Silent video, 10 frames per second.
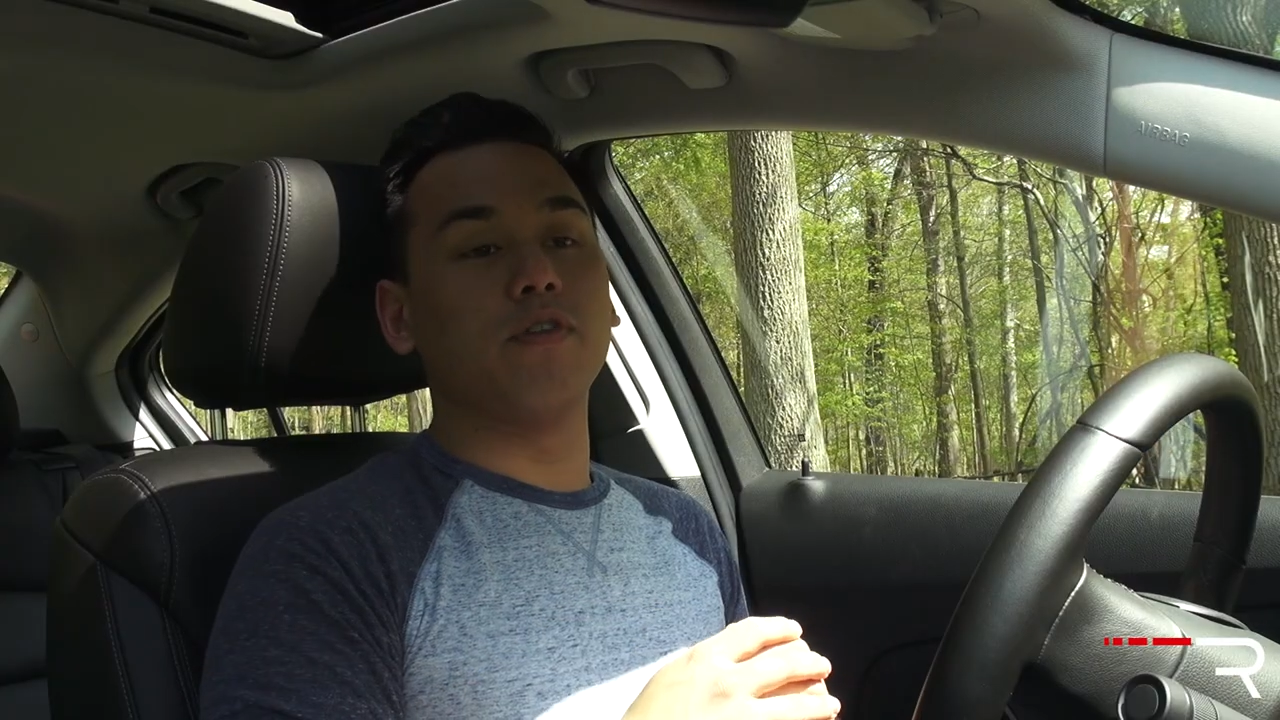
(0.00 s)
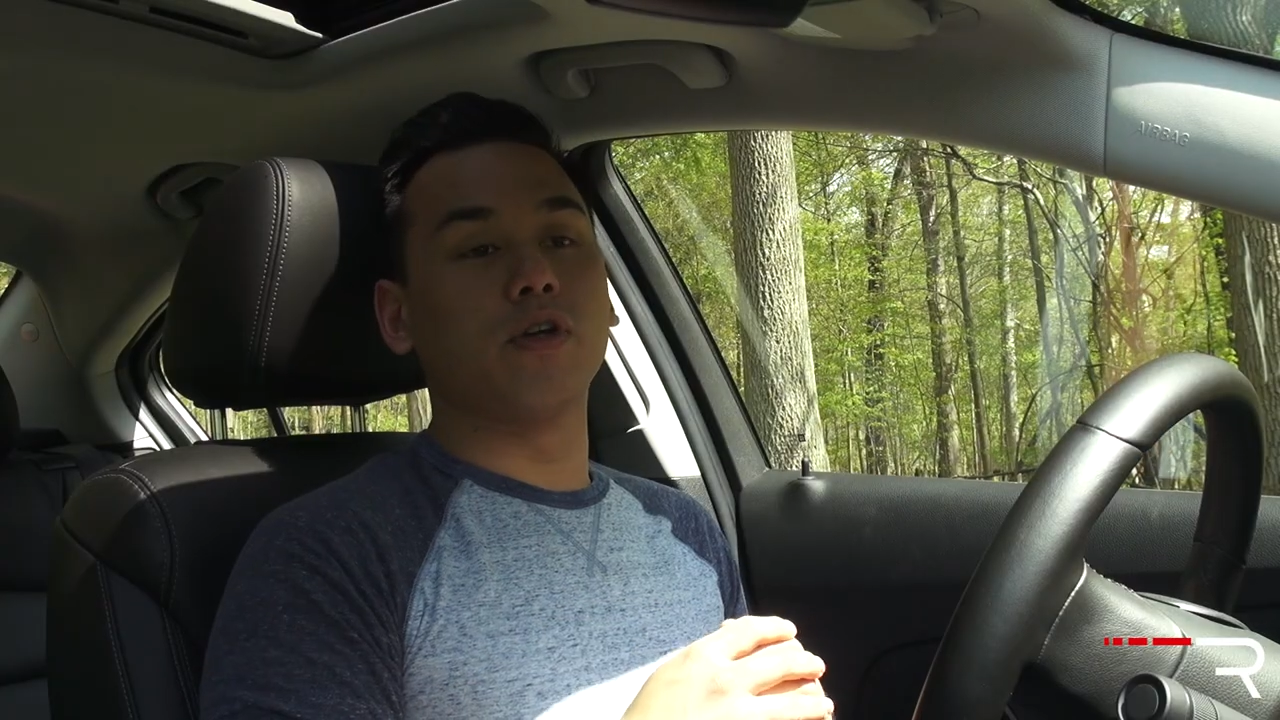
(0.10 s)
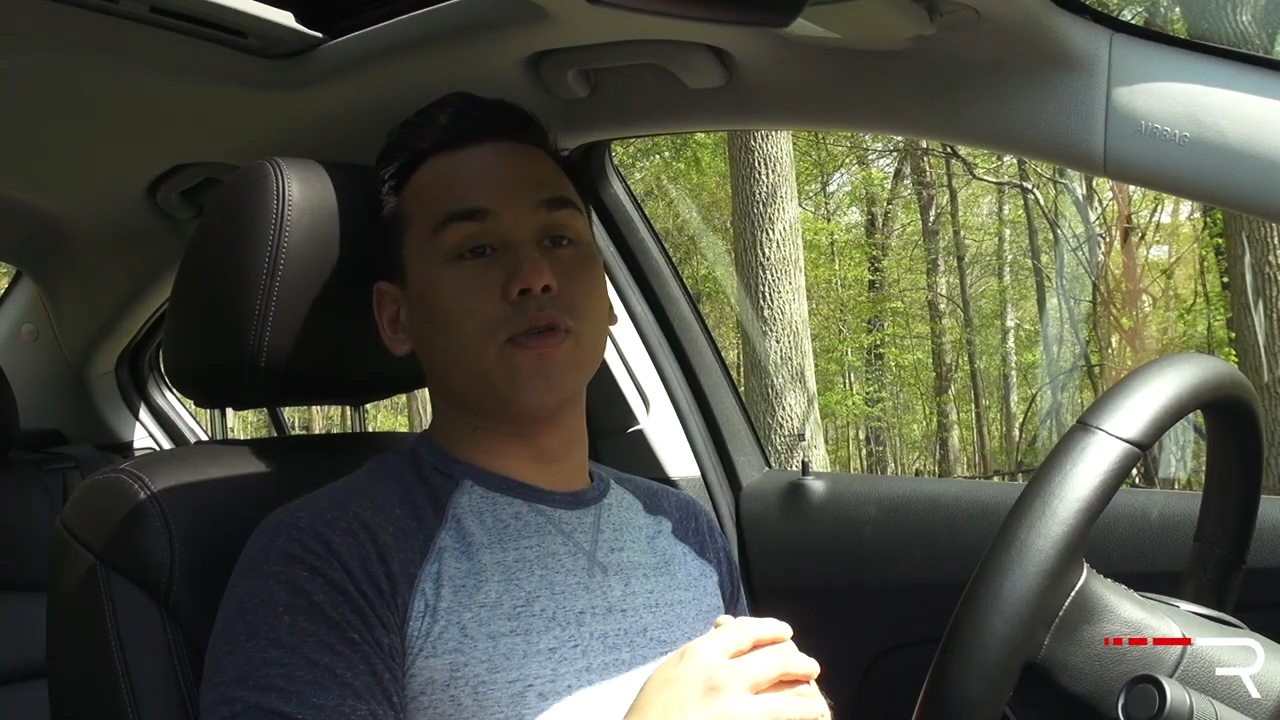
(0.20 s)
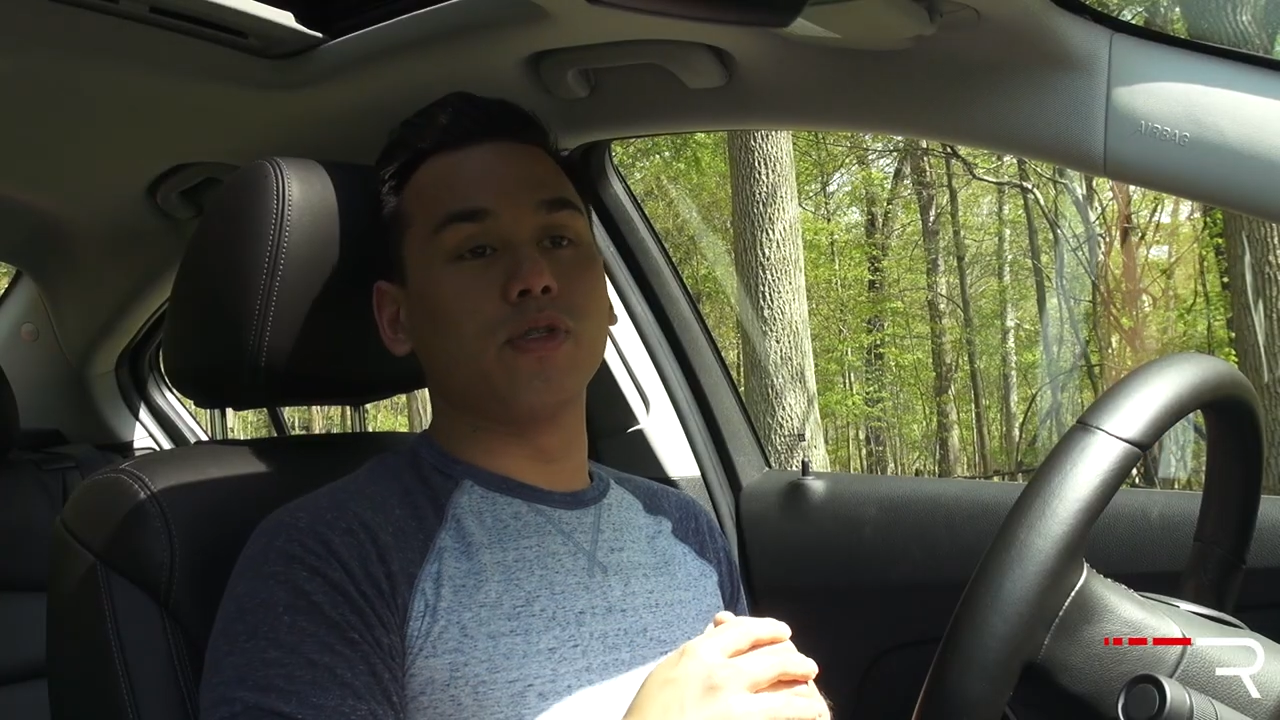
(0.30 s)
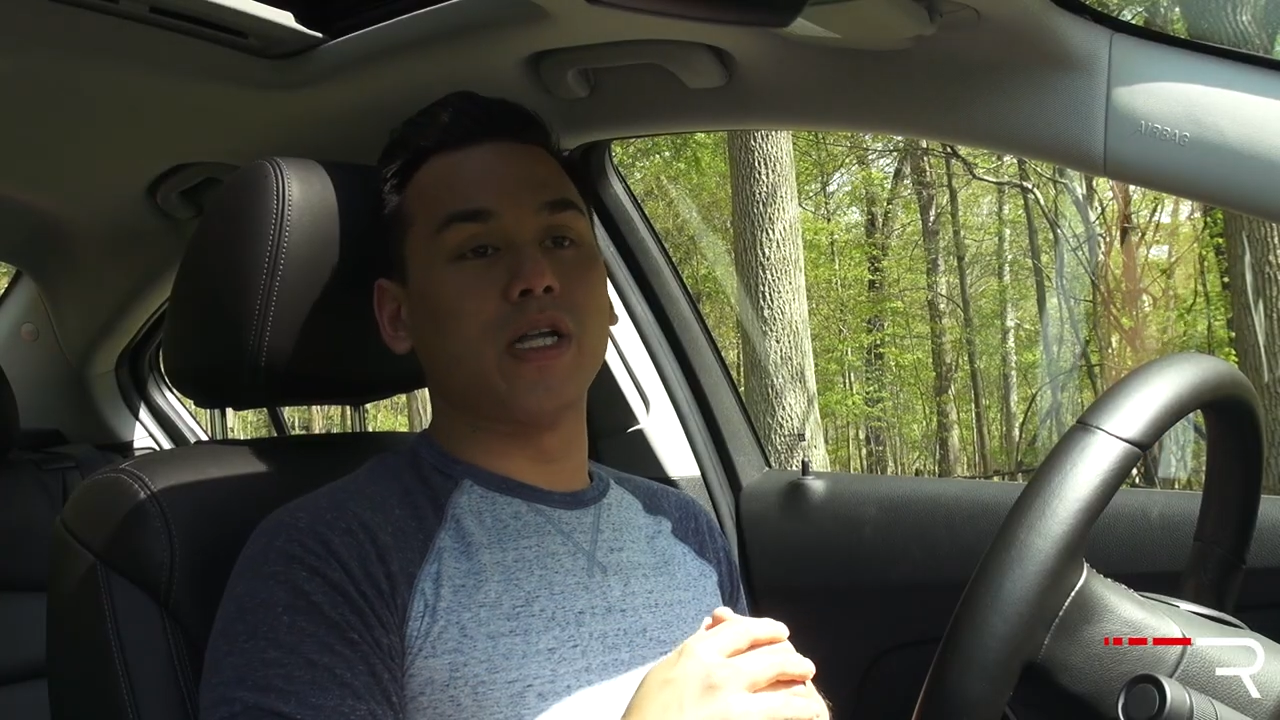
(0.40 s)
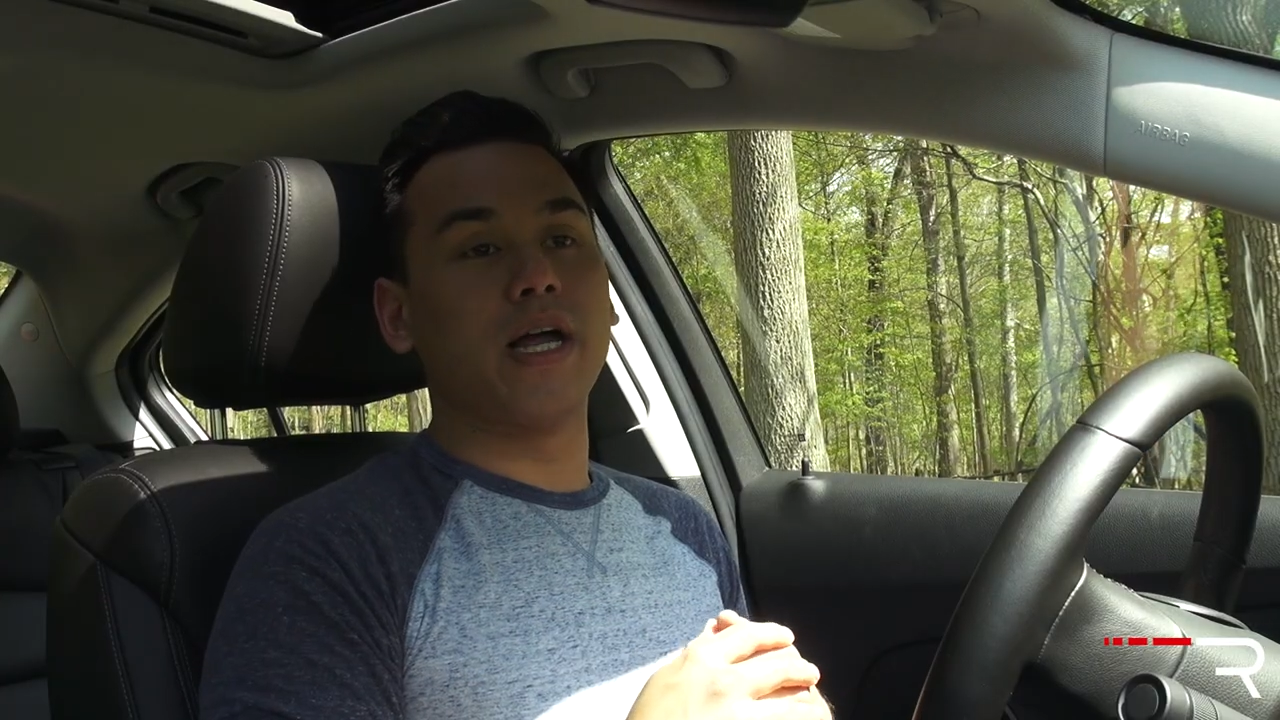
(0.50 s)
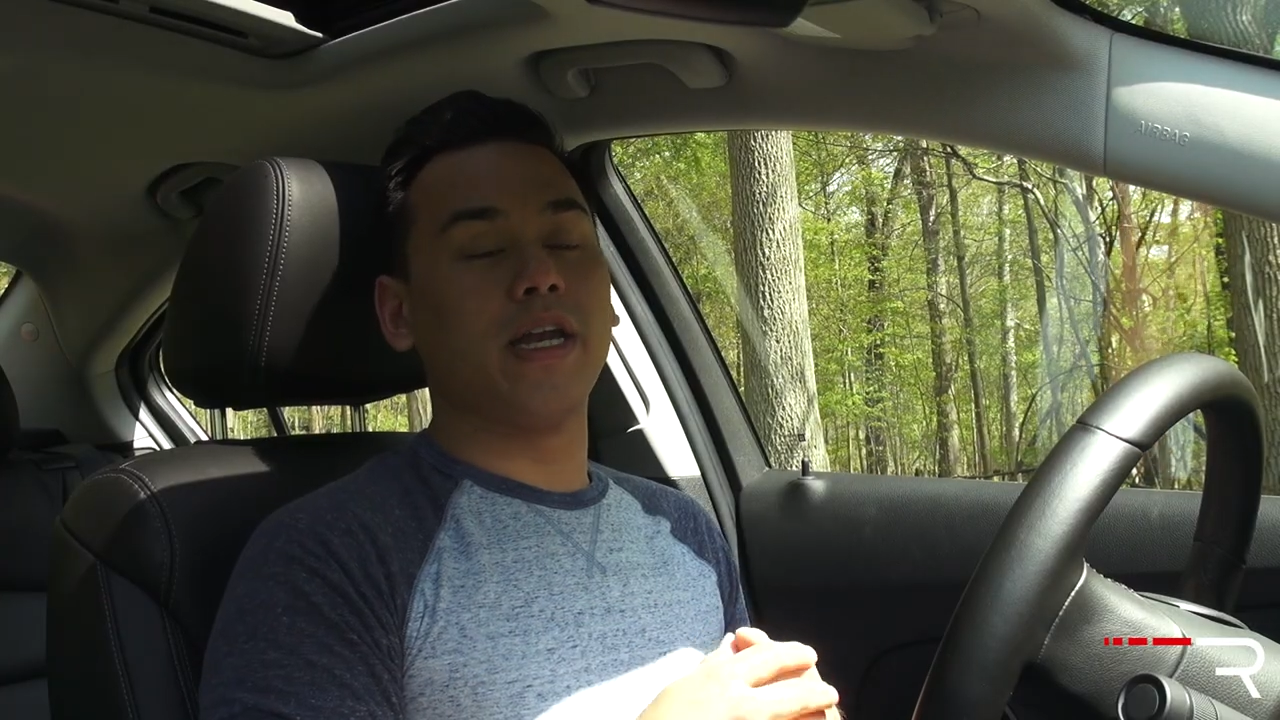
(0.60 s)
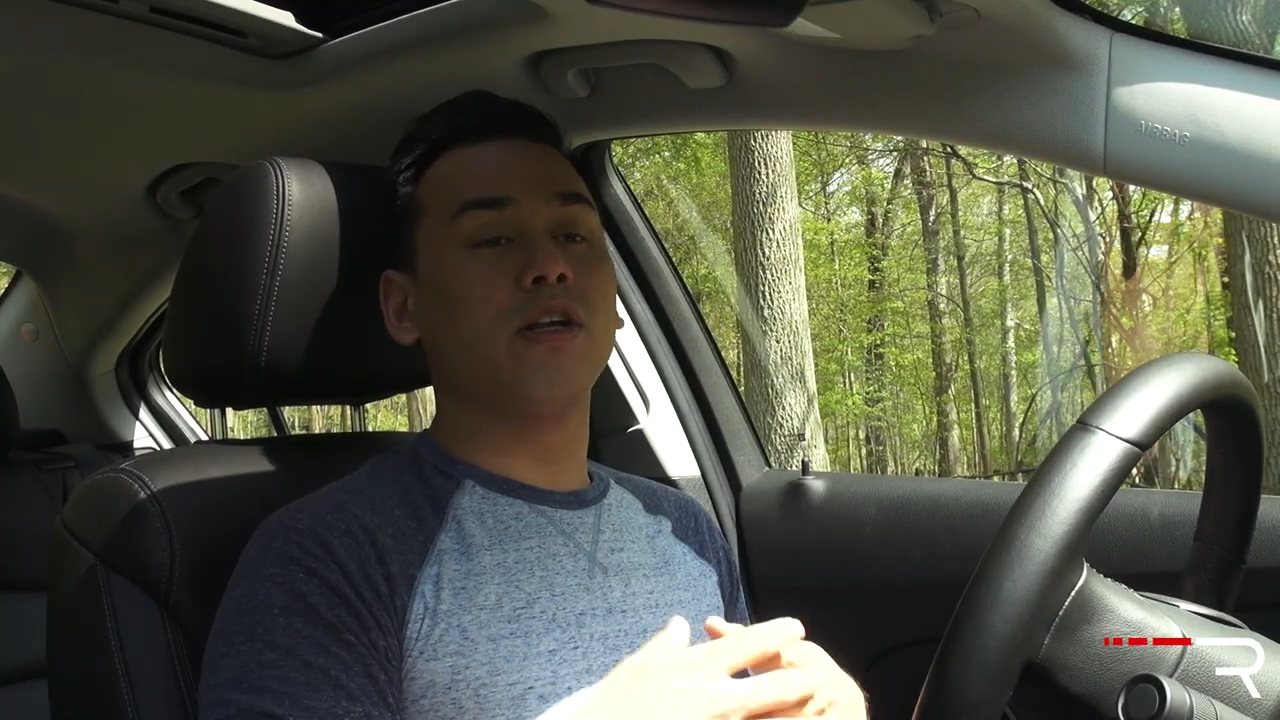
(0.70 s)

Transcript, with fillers: of the Cruze line.